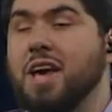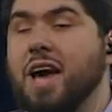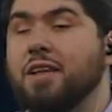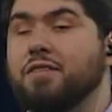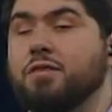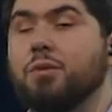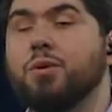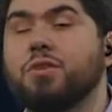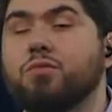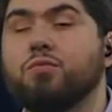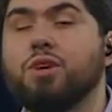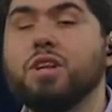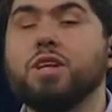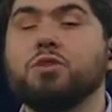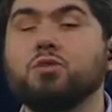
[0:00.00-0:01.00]
And so it's
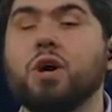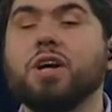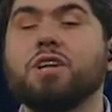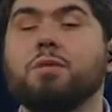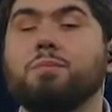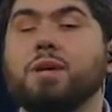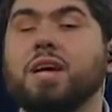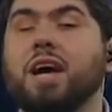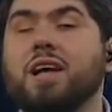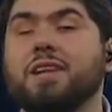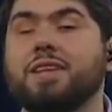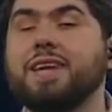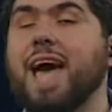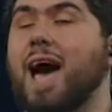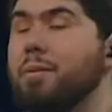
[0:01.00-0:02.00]
really trying to be
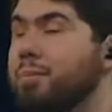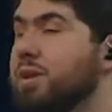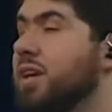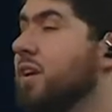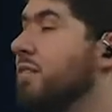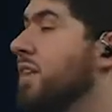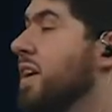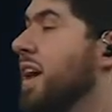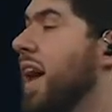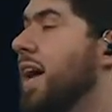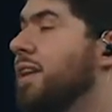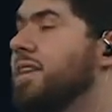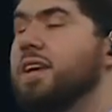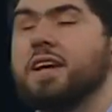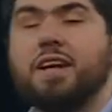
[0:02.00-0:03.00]
adaptive
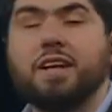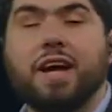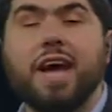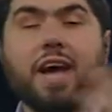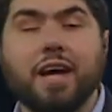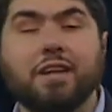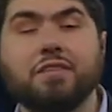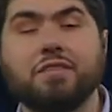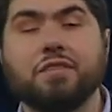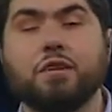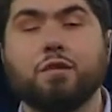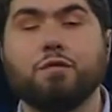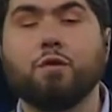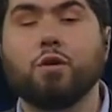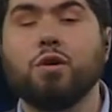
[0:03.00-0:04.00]
and enhance
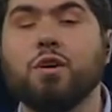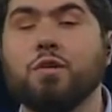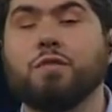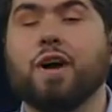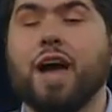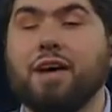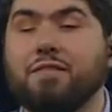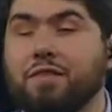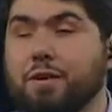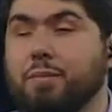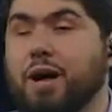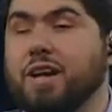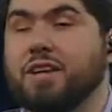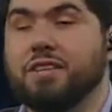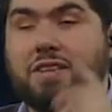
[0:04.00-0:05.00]
for
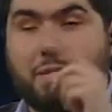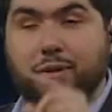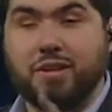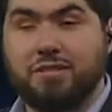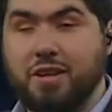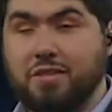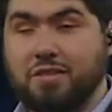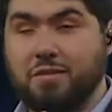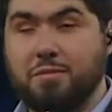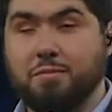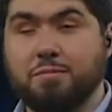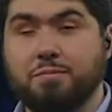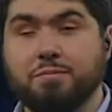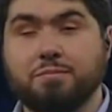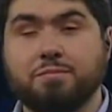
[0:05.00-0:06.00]
everybody. Does that make sense?
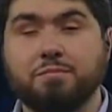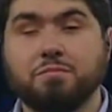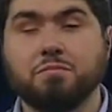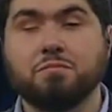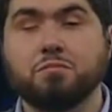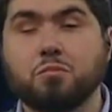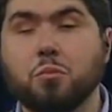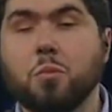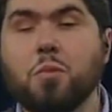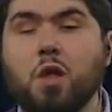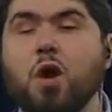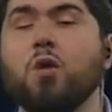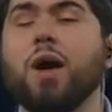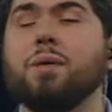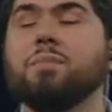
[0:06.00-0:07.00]

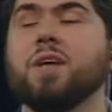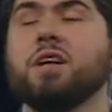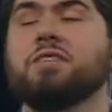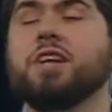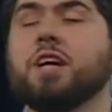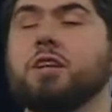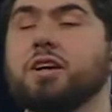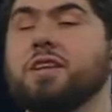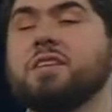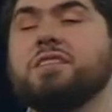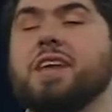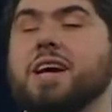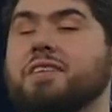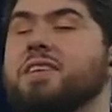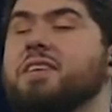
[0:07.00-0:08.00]
Okay, let's take a look at this
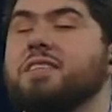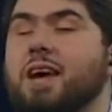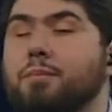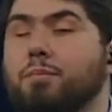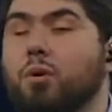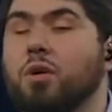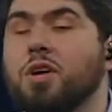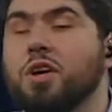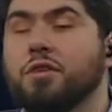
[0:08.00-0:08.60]
next example.